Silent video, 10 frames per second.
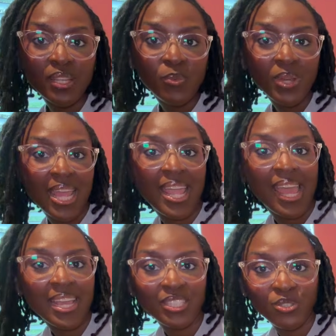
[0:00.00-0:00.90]
when they
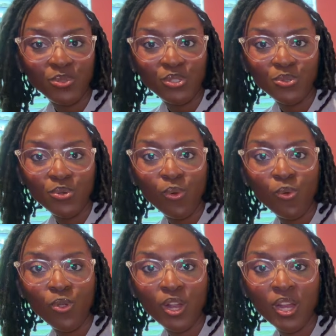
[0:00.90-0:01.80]
ask you to,
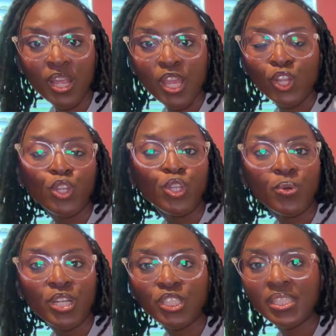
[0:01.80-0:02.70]
or do you
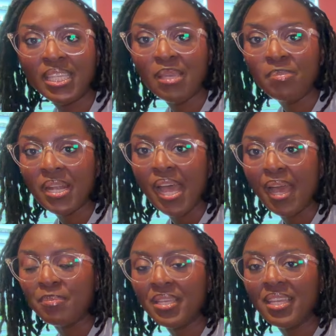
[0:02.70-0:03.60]
want to just keep it a
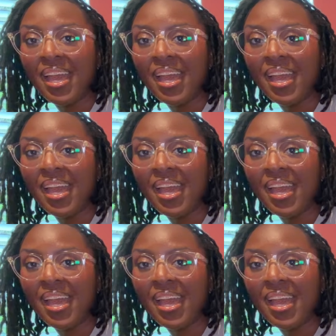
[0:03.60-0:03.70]
hobby?